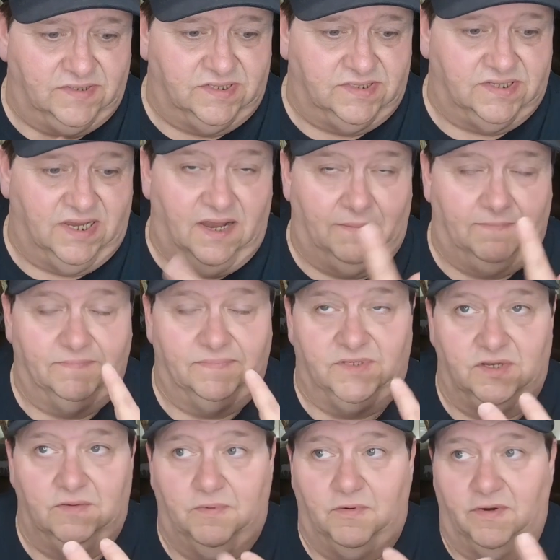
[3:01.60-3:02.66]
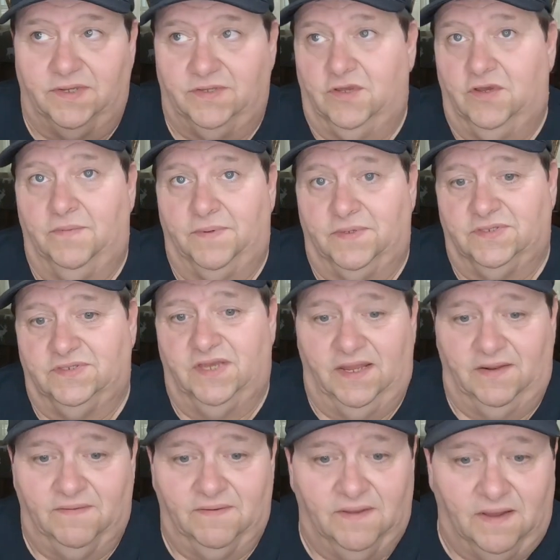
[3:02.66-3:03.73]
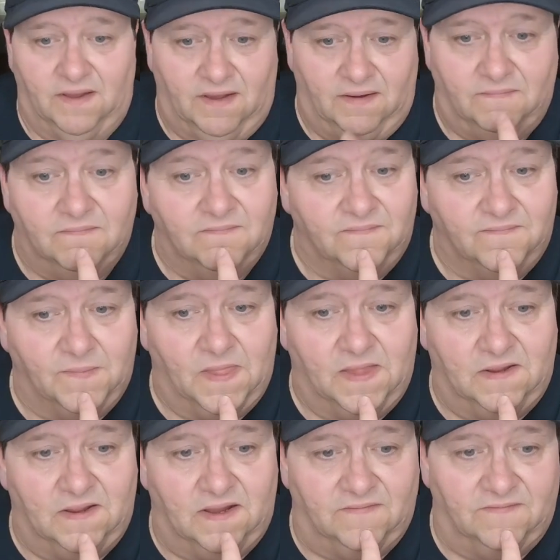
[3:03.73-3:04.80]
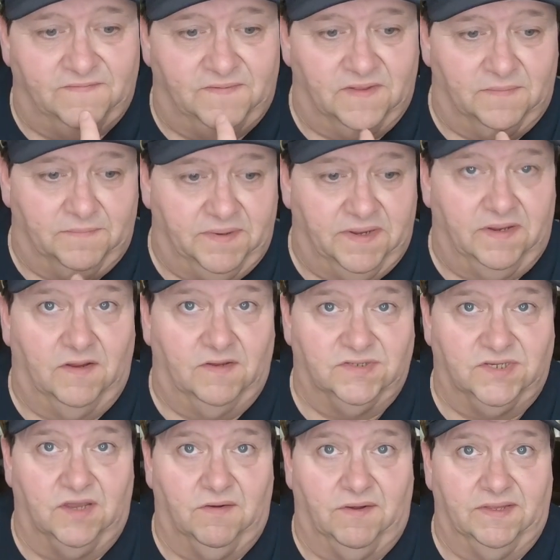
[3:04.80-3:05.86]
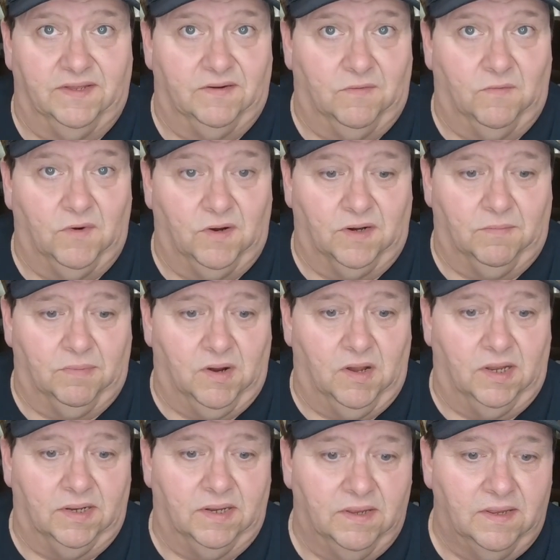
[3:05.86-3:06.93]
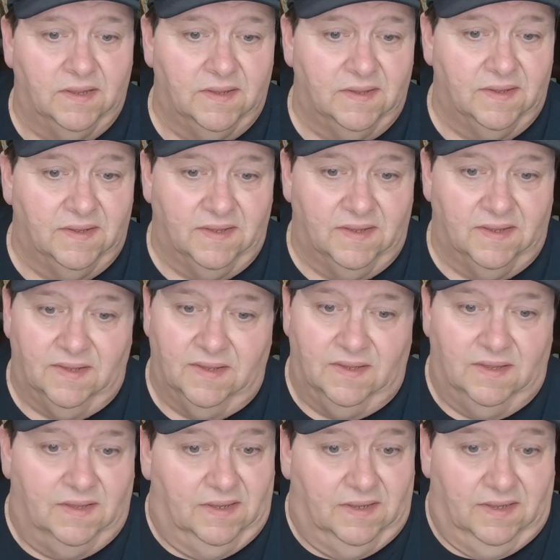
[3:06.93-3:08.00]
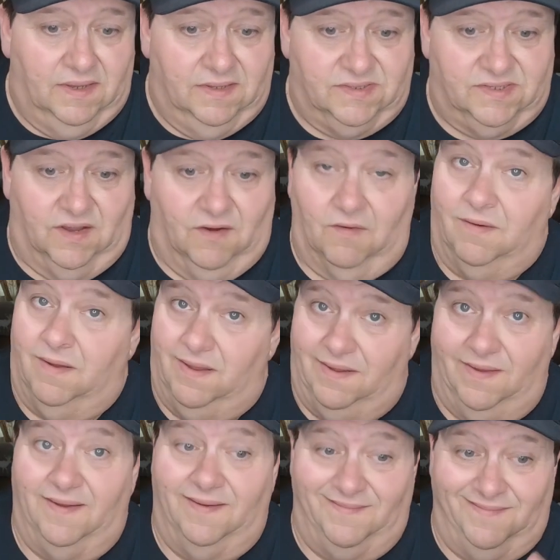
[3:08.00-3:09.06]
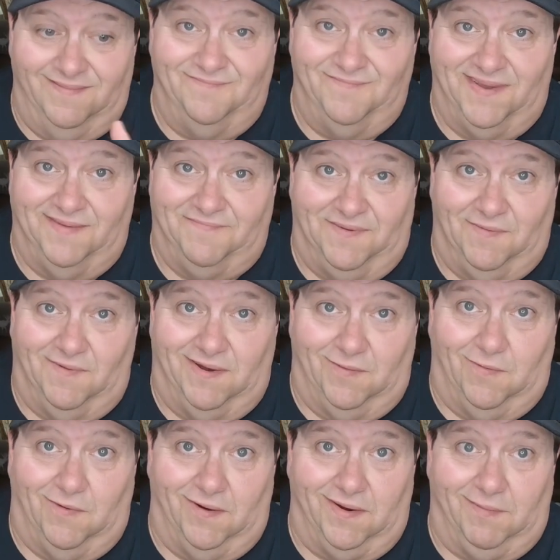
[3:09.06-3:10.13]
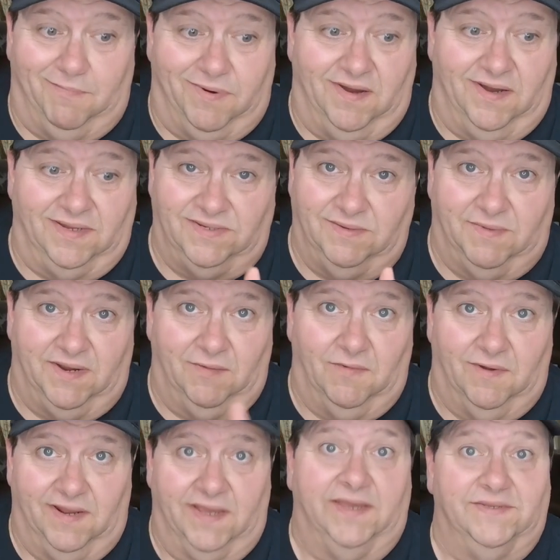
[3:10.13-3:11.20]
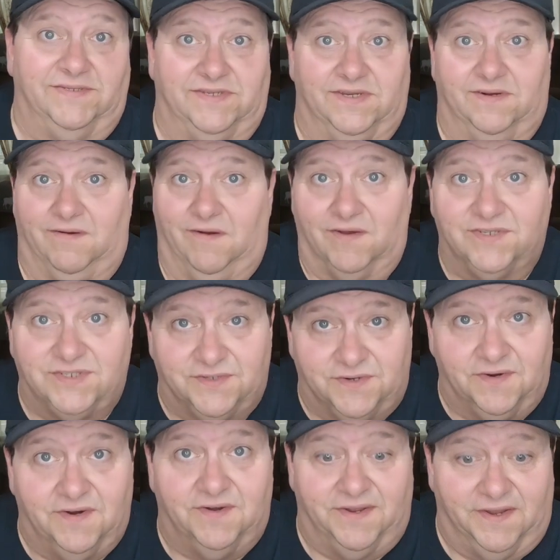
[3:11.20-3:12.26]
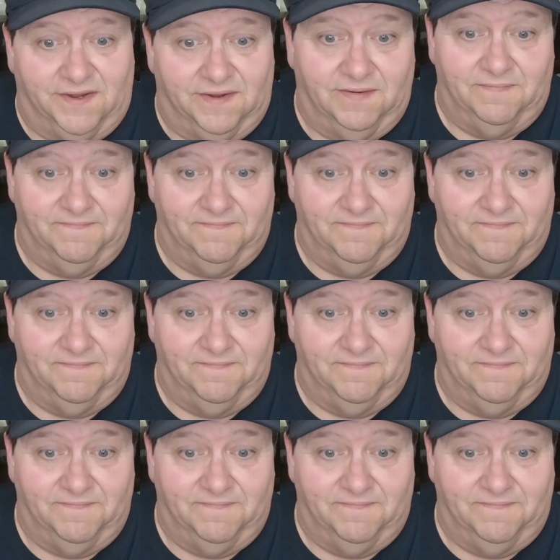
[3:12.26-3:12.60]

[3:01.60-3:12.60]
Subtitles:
it's up 2.2% of Filipinos going there to work abroad. So if you want to work abroad, you might want to consider Australia.